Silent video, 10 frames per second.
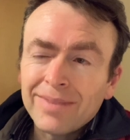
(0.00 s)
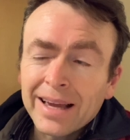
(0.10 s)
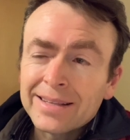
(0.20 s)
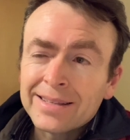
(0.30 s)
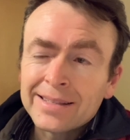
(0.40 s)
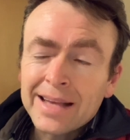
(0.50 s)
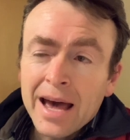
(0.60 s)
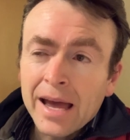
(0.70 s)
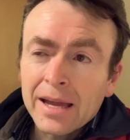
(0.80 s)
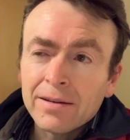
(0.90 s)
I guess,
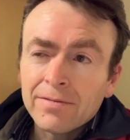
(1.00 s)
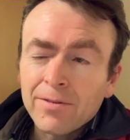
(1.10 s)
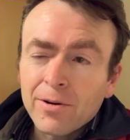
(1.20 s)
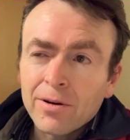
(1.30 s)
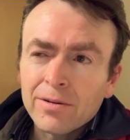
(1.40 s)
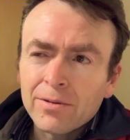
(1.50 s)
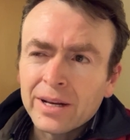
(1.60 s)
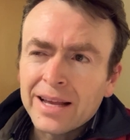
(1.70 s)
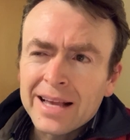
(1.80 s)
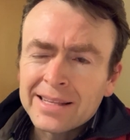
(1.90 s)
sign for,
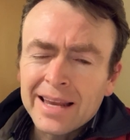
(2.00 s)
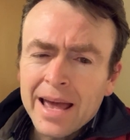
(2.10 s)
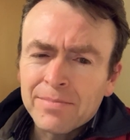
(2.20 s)
what is it,